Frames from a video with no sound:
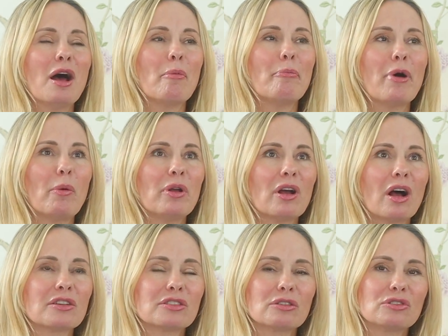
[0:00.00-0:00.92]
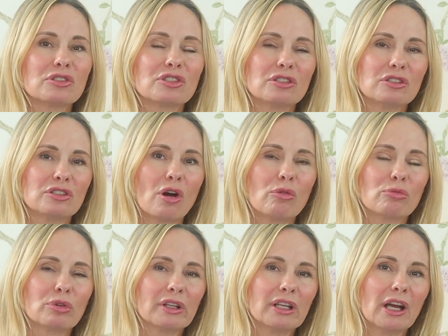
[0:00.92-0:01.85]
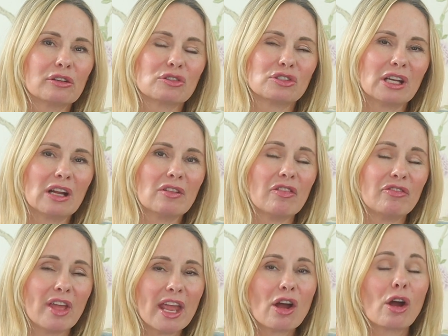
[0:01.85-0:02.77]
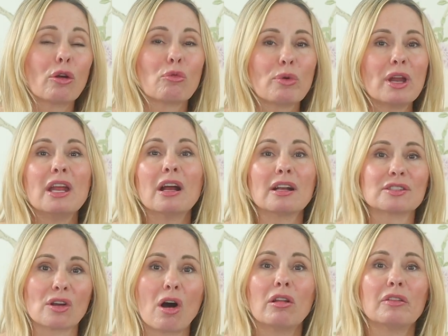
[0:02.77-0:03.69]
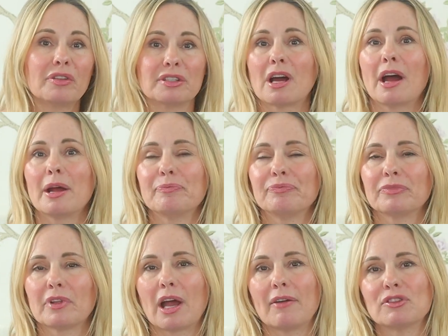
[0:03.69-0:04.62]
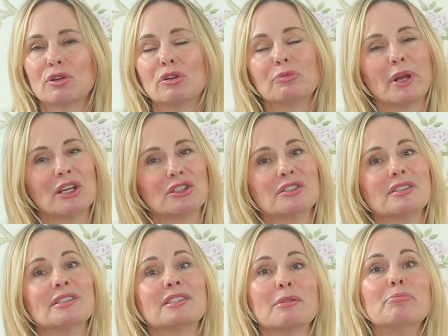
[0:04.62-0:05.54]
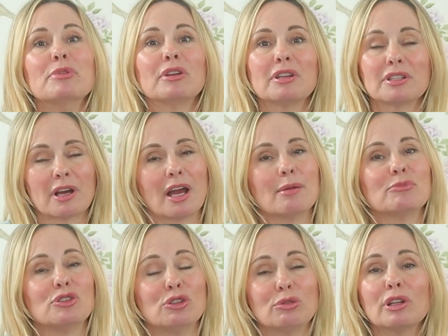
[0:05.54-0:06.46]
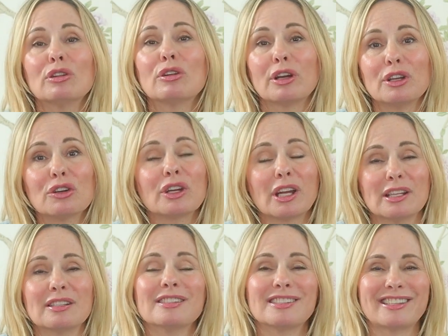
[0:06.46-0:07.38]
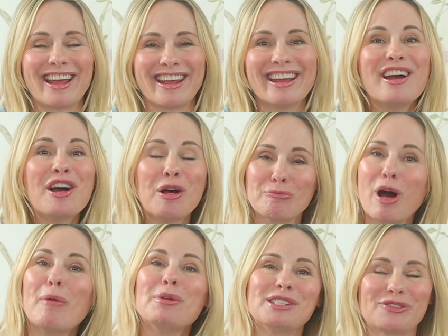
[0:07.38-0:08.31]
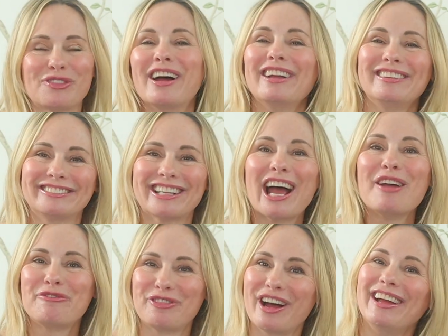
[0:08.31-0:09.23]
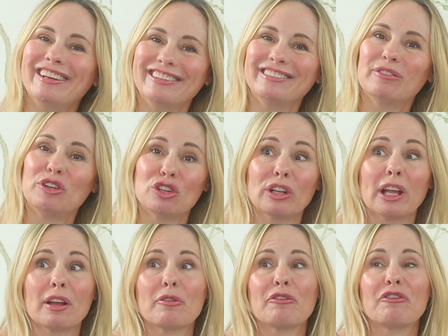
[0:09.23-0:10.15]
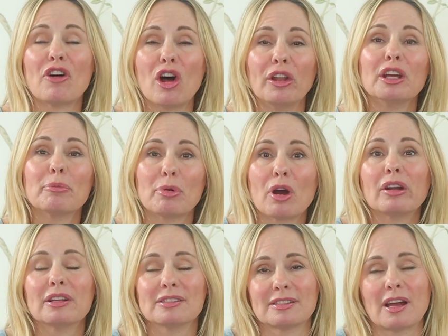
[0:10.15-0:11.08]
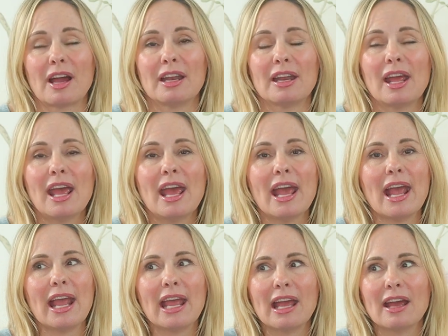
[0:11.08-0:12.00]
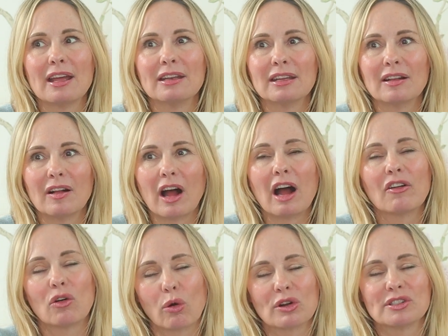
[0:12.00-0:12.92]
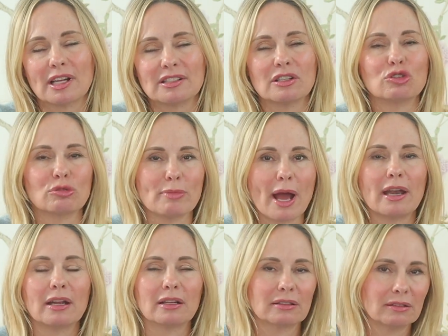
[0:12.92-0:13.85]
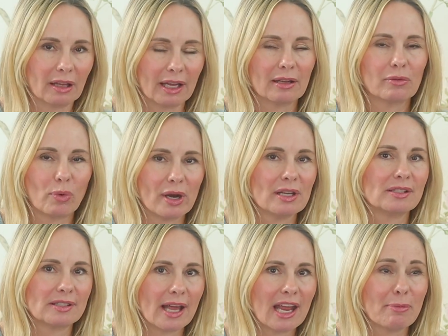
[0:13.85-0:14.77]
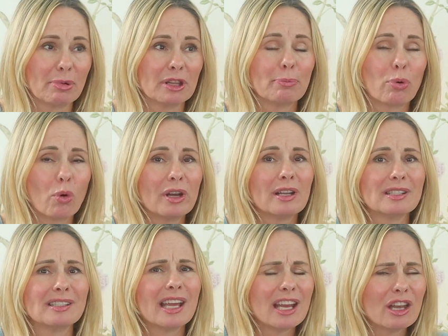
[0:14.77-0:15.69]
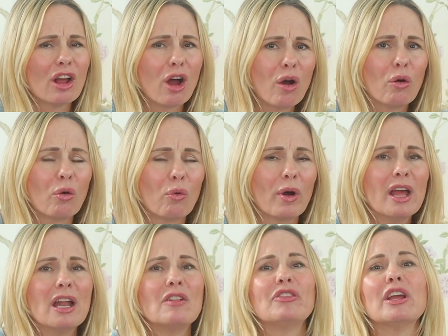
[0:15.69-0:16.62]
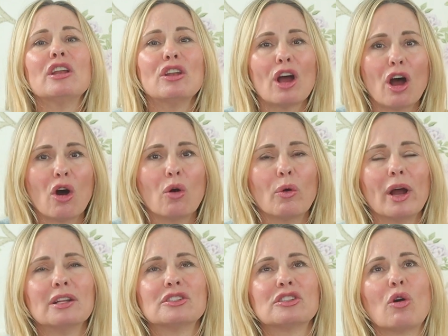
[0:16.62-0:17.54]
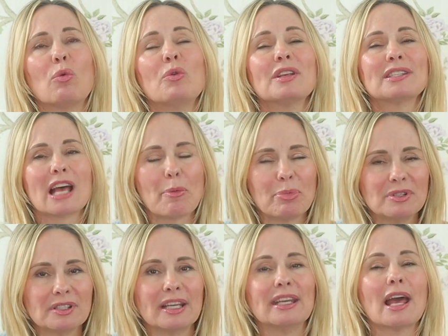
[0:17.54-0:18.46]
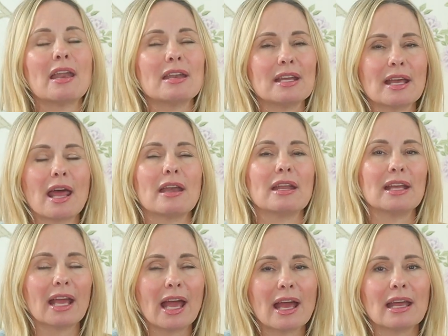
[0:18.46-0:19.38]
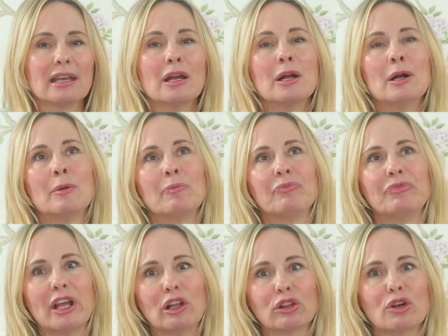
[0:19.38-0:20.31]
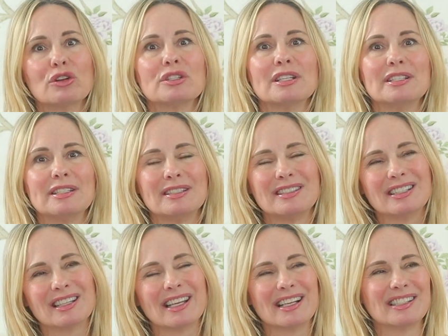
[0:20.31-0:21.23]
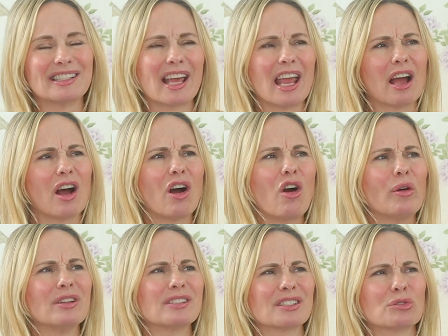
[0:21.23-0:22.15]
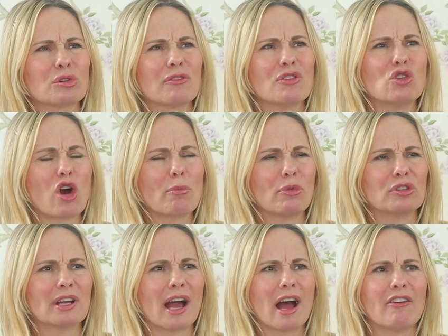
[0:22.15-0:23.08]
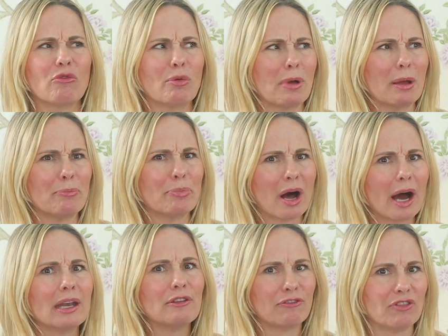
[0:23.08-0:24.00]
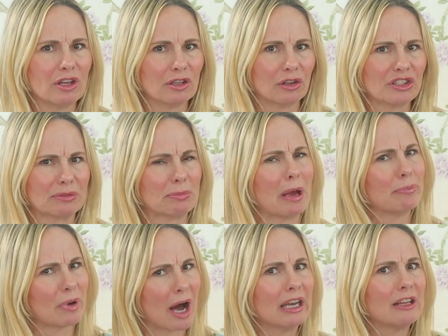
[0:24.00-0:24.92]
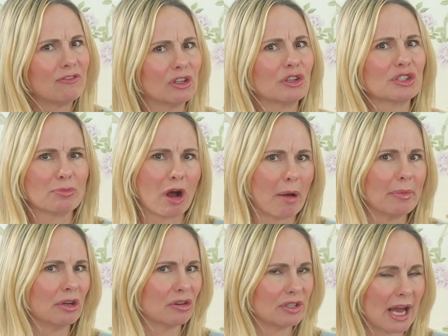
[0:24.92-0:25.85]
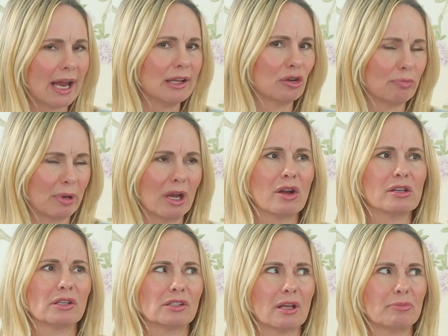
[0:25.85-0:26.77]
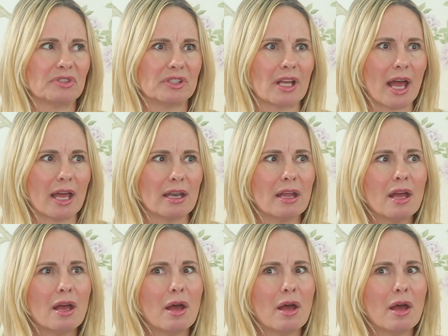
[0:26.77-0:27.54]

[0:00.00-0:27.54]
But we also just don't really understand that they are reading us all of the time. I've told patients this a million times. You can look at your kids and say, Mommy's fine, I'm fine, when you're like falling apart inside. And of course that's a dramatic way to say it, but the point is they know. And so when this happens again and again and again, they learn to say, oh, it's sort of normal to have what my body feels. My body feels mommy or daddy or parent is upset,